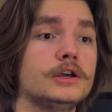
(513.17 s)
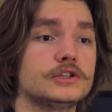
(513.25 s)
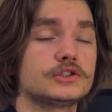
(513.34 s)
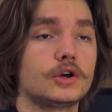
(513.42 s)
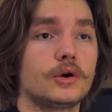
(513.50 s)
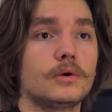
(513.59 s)

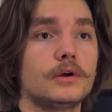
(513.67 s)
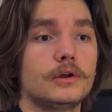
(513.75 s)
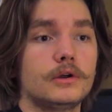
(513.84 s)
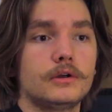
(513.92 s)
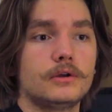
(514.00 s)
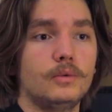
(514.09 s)
So
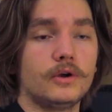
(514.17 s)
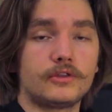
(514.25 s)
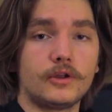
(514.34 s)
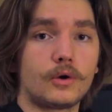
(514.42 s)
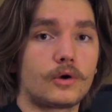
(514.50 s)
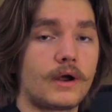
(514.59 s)
with
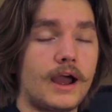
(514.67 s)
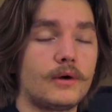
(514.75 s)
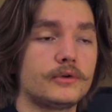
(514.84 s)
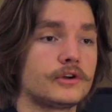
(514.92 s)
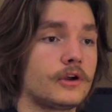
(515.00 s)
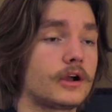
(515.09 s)
no
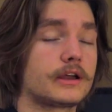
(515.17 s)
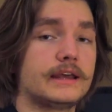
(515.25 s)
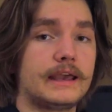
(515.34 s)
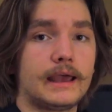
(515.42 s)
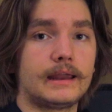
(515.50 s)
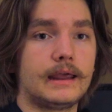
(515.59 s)
ground, you're not going to
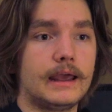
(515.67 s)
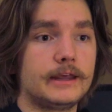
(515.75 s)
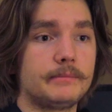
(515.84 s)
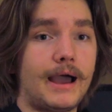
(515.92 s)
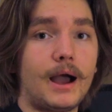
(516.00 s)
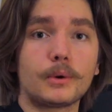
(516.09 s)
get any
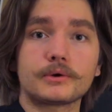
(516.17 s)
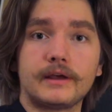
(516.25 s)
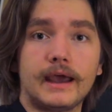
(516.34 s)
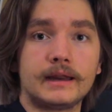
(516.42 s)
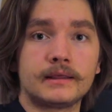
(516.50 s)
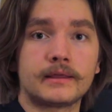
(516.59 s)
power to
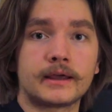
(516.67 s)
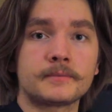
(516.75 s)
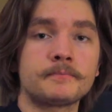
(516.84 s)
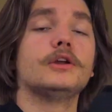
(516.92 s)
anything.